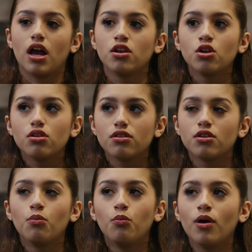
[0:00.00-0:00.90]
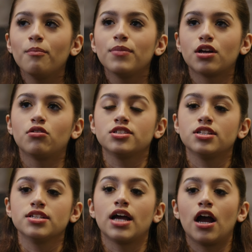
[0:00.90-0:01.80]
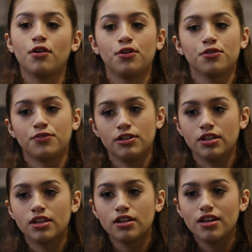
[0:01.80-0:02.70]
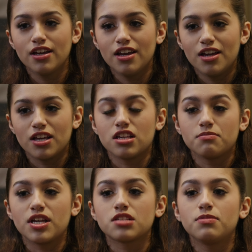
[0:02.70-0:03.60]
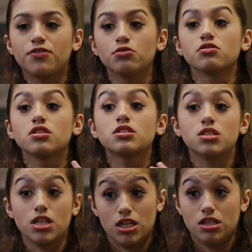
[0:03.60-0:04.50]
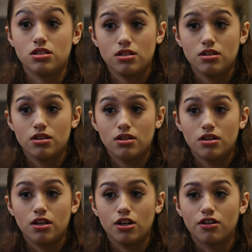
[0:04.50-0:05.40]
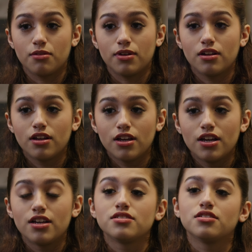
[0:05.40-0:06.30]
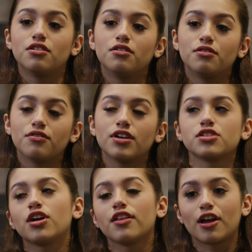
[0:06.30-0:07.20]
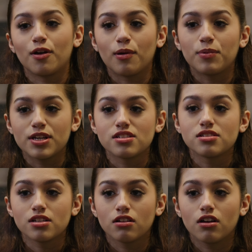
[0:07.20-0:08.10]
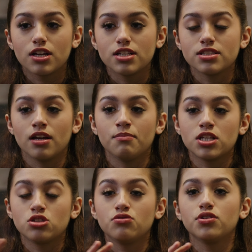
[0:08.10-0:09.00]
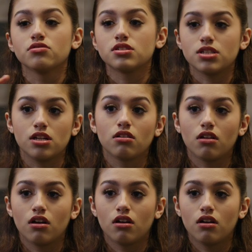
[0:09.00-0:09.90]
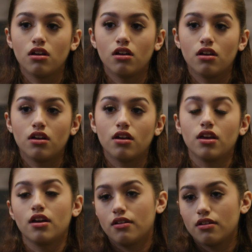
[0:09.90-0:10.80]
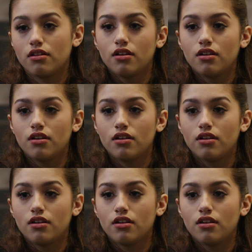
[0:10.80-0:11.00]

the one big question is how you're feeling yeah it makes me feel seen you know what i mean I that. so that's what i like about pscc a lot is that it makes you feel seen a lot yeah. Yeah.